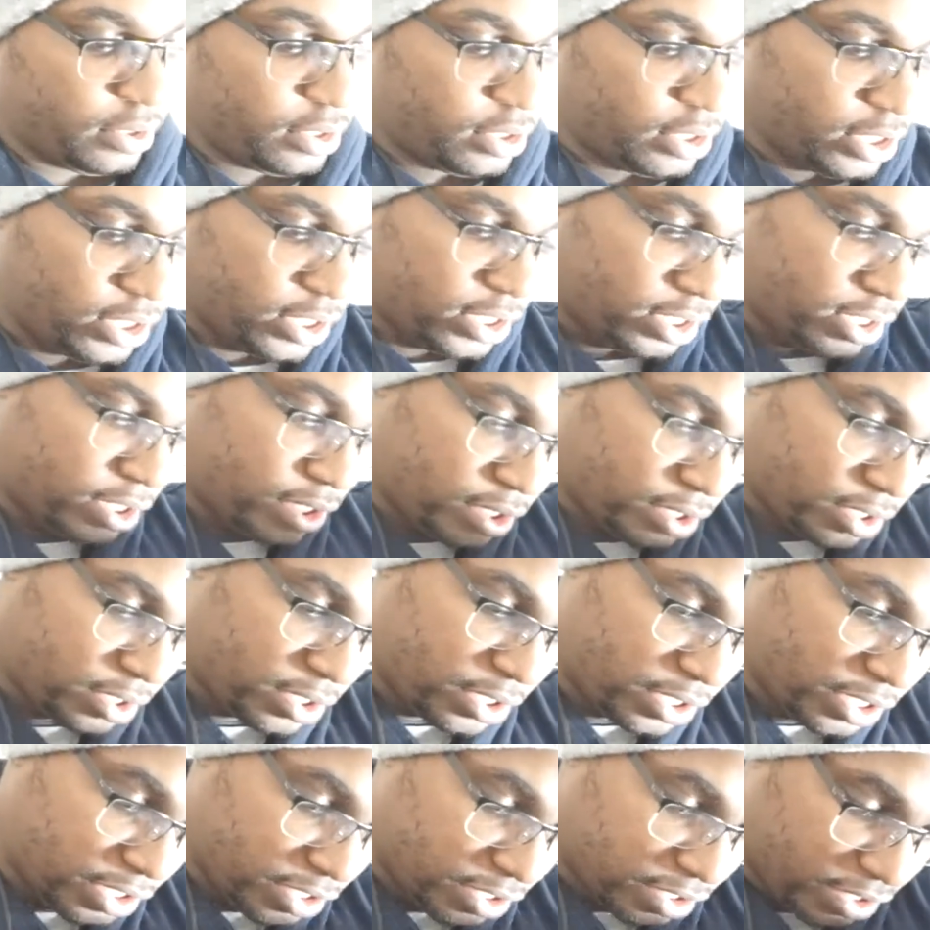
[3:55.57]
Uh,
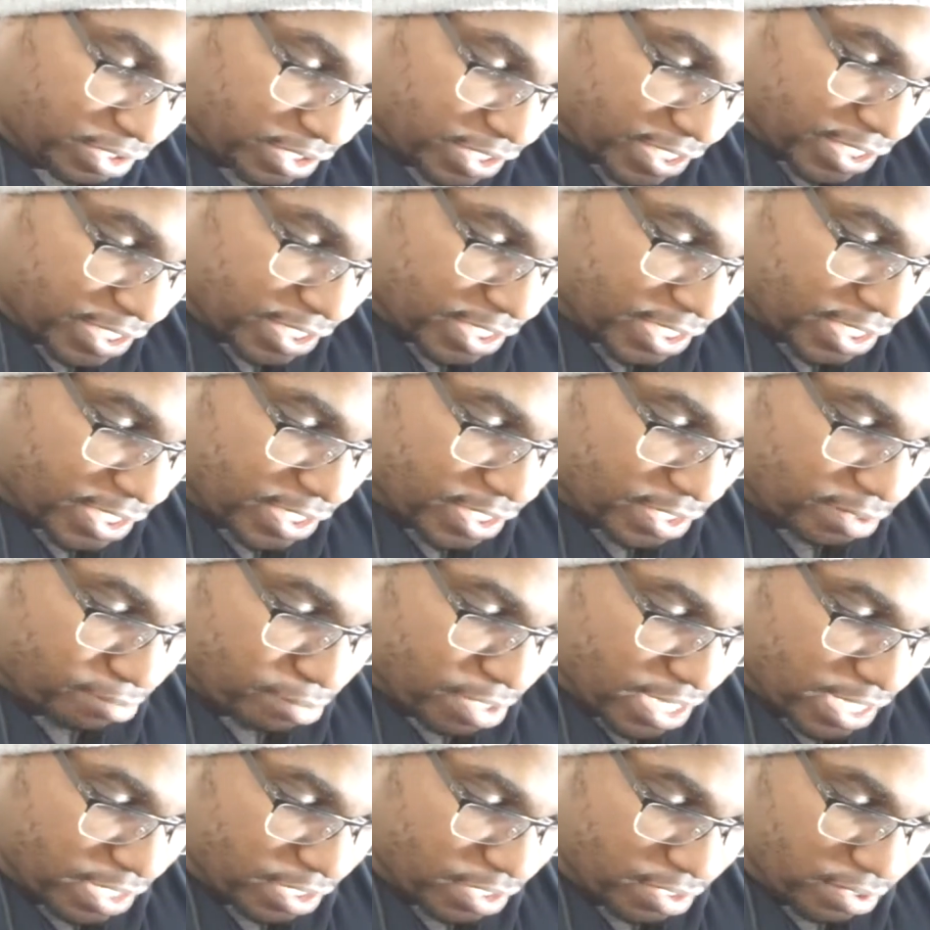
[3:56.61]
inside,
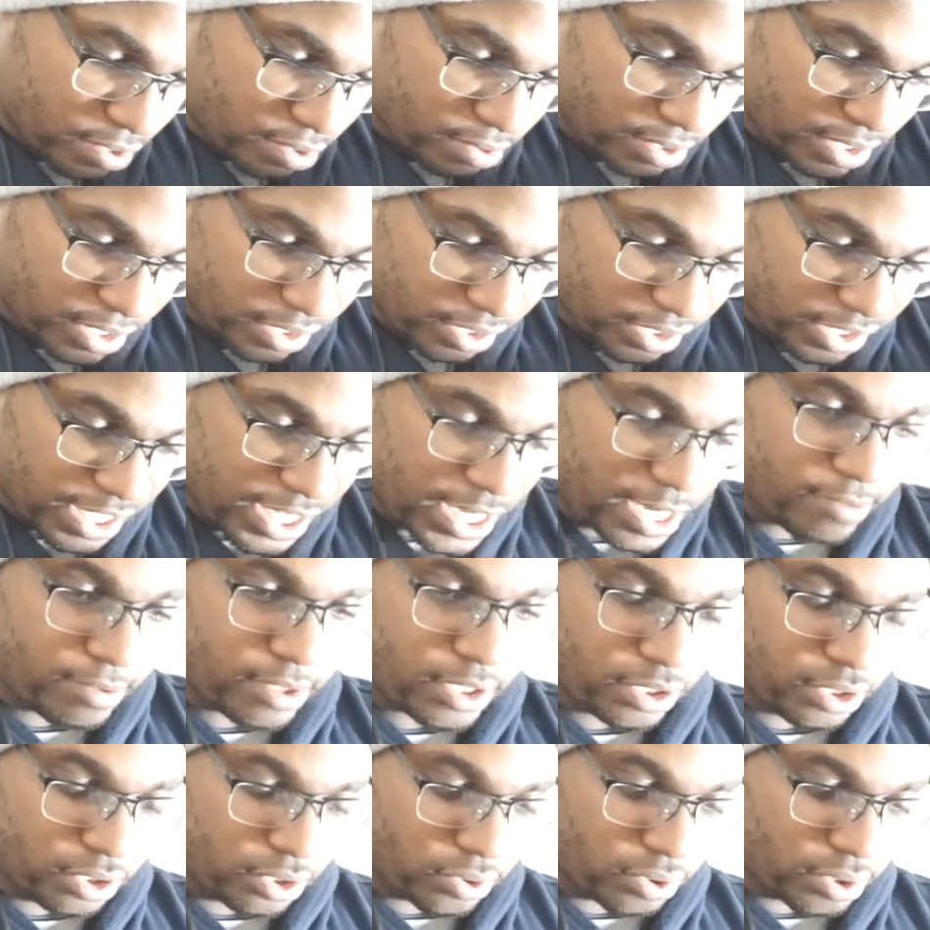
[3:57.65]
black and gold inside with
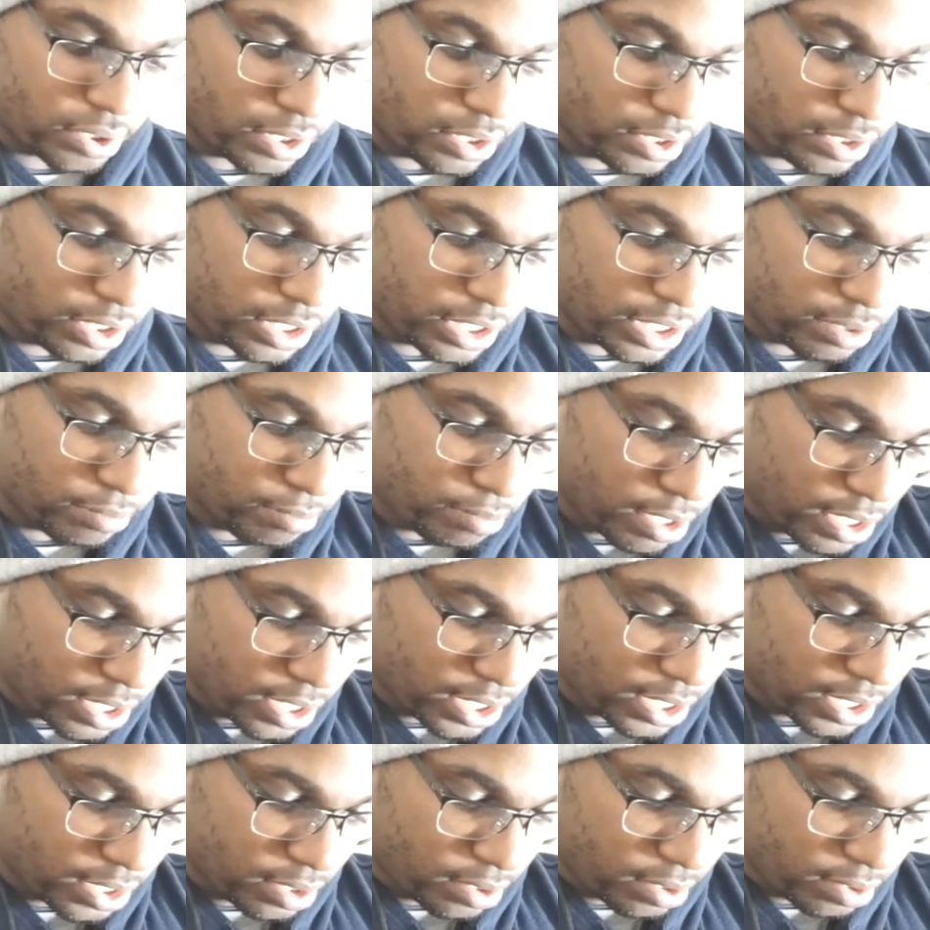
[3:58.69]
the Jordan Jumpman,